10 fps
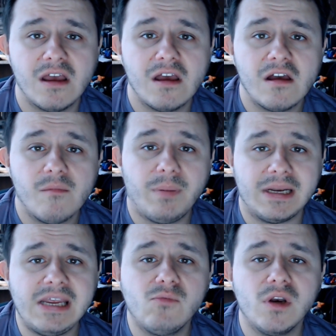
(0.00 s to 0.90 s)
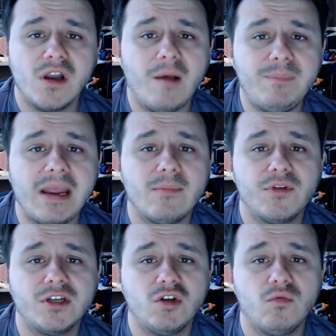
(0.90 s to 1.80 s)
But he would not be able to
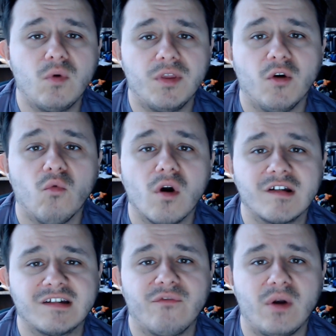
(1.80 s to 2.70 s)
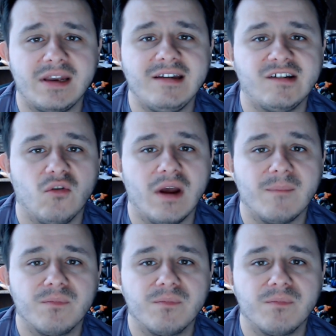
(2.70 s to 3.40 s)
do the worst of what he's doing.